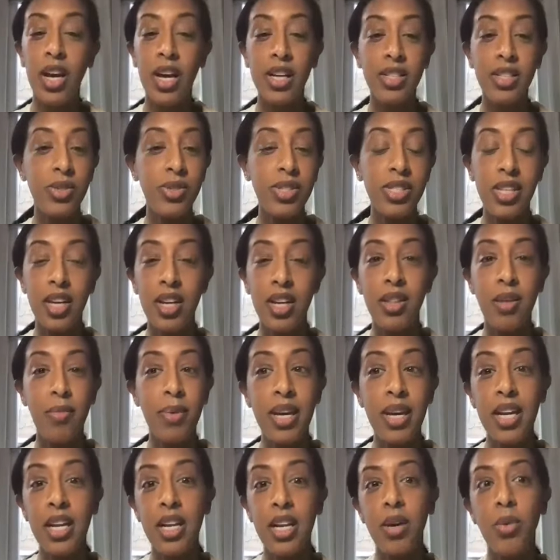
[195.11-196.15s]
As you said in the
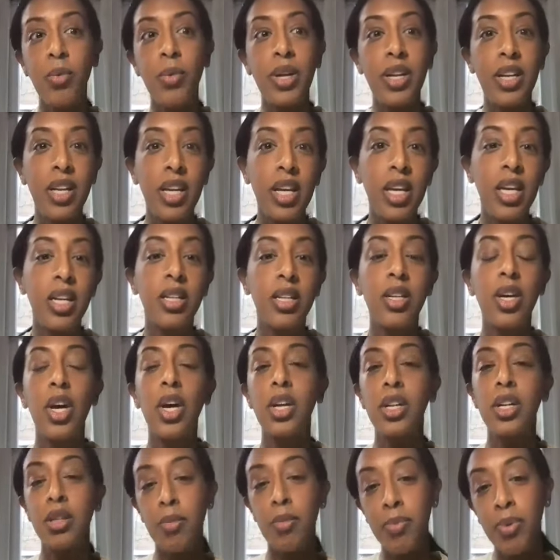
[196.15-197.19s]
beginning, we need
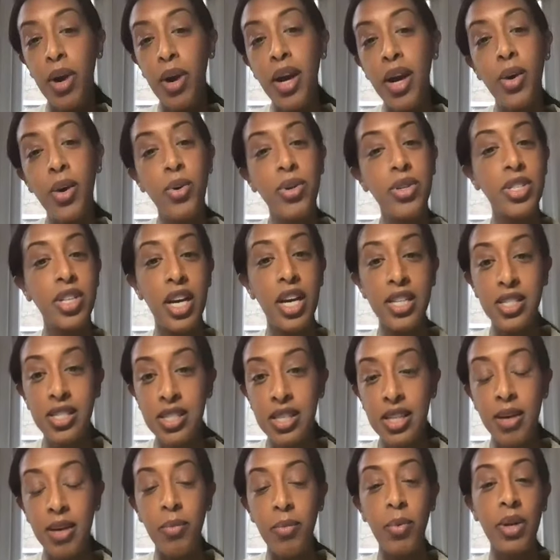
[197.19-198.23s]
to prioritize
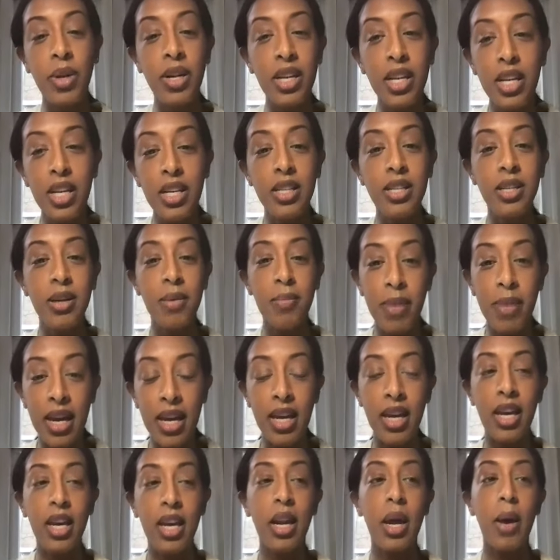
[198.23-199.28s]
sleep. We need to
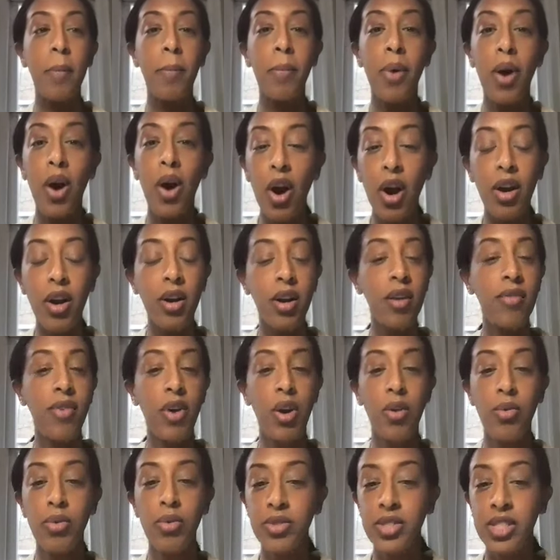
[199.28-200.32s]
make it a part of
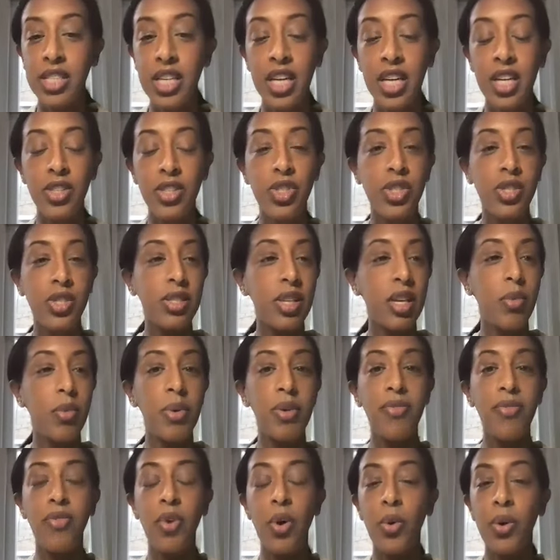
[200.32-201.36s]
our routine, just like
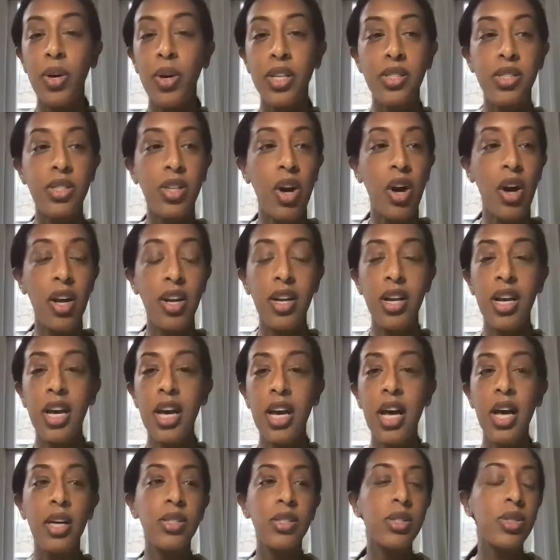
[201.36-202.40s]
we focus on
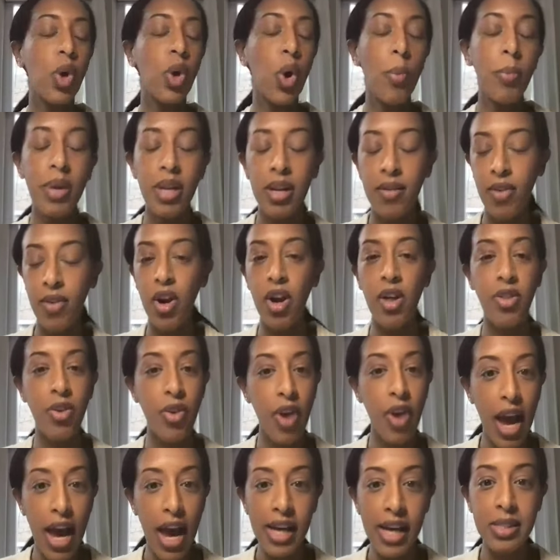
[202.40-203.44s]
so many of our
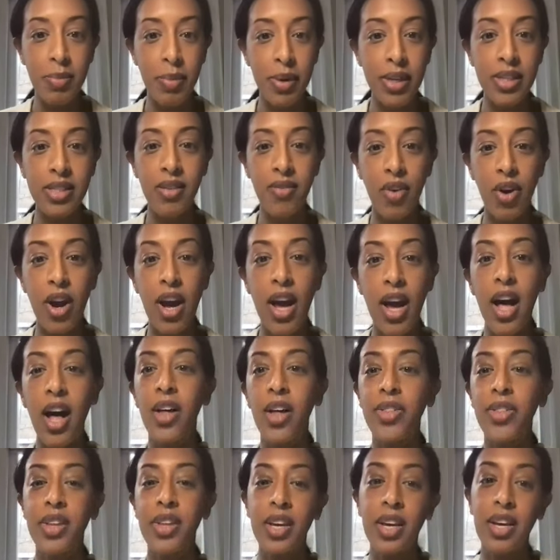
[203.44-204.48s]
other aspects of our
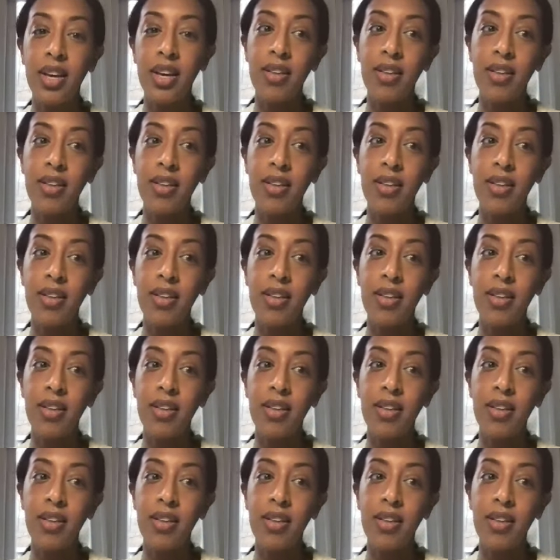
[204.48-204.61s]
health.